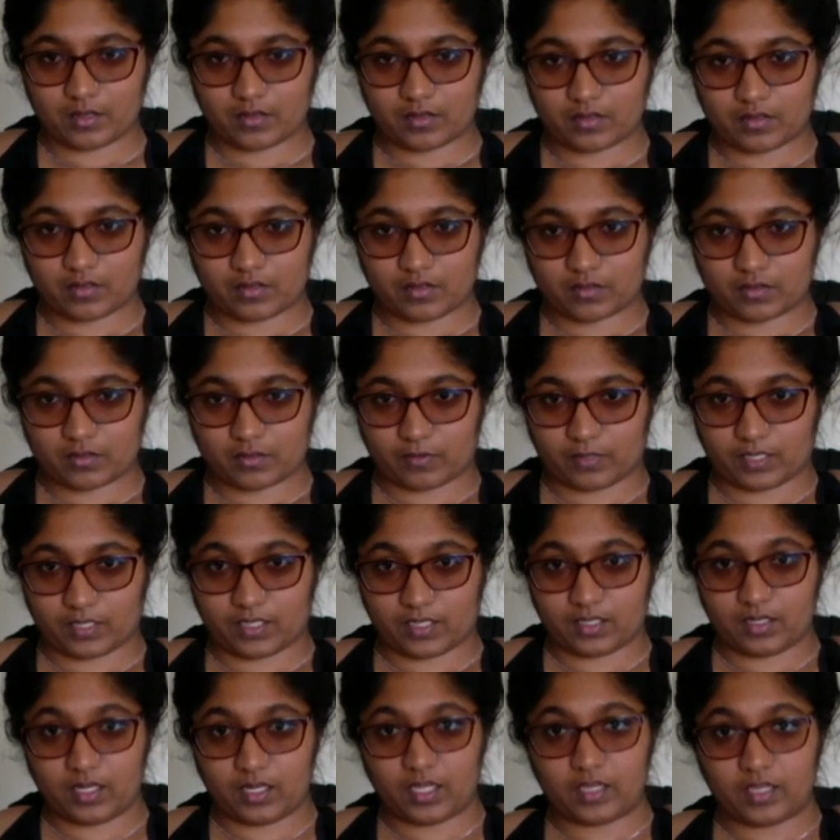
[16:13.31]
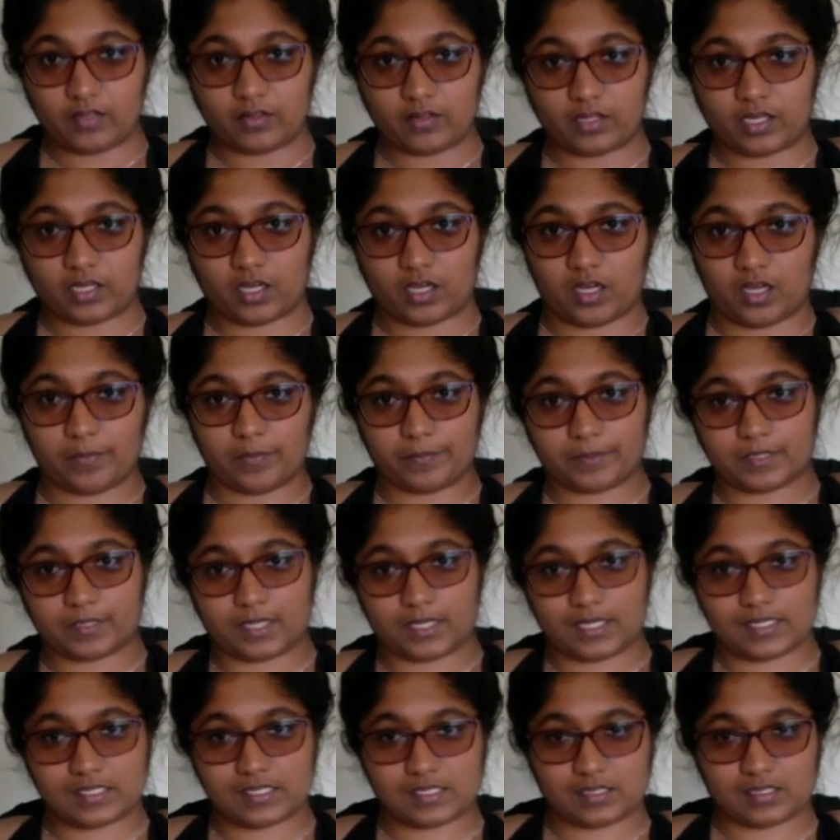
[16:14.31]
So inhaling up
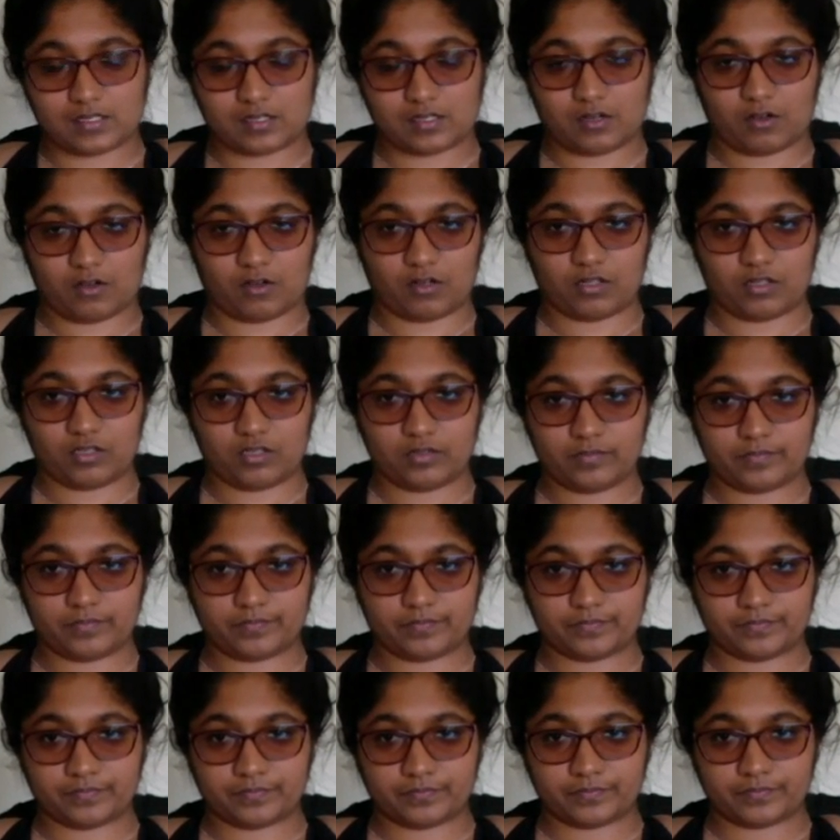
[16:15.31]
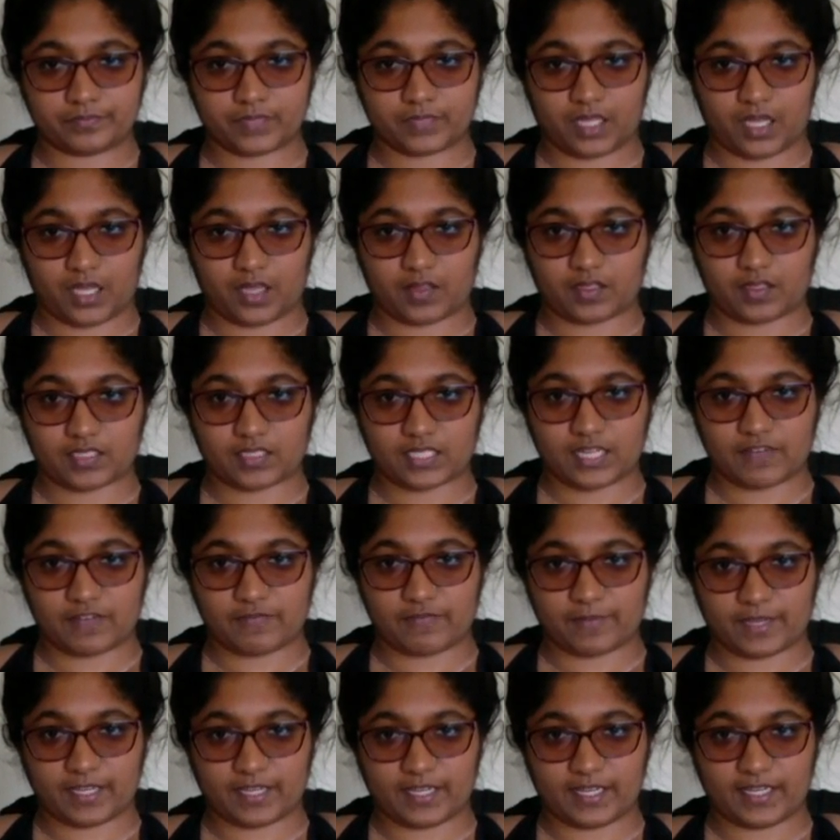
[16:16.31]
nice and tall. I like to have
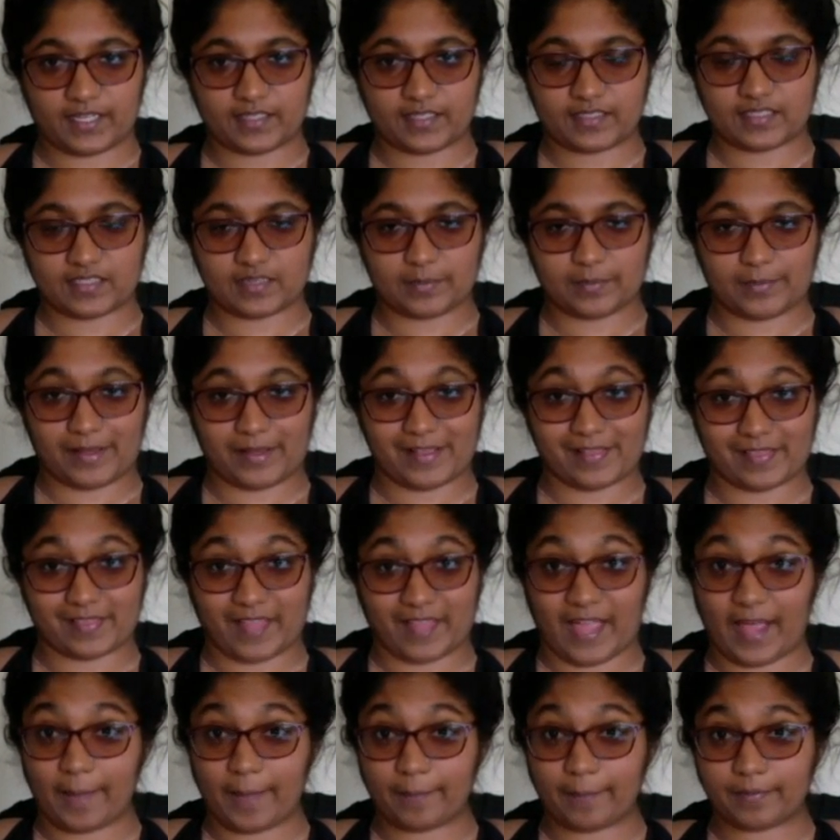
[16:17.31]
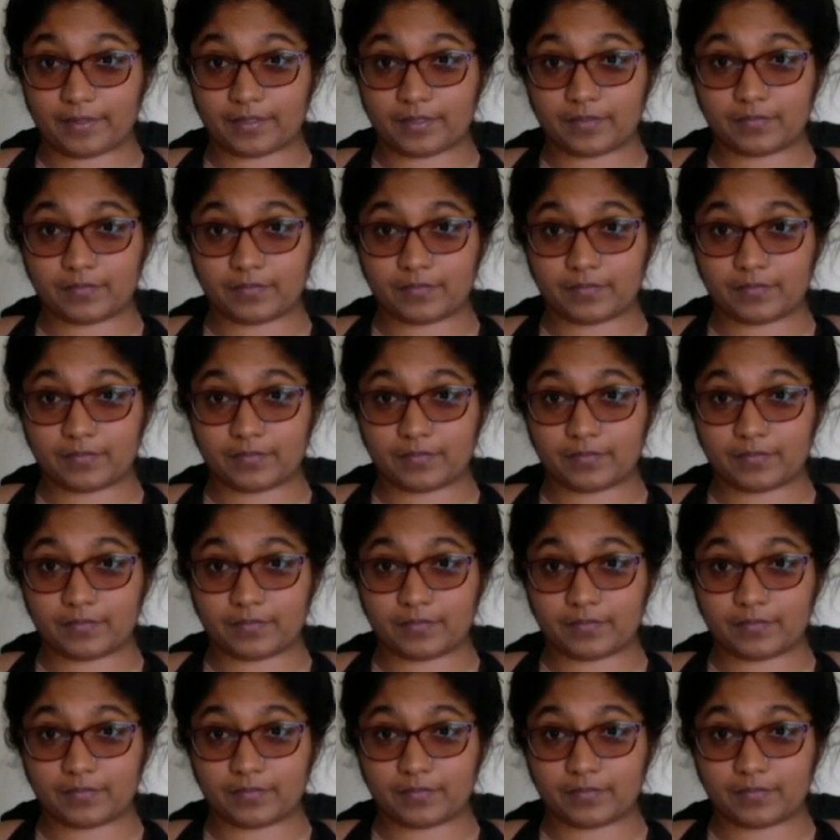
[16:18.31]
my hands in my lap.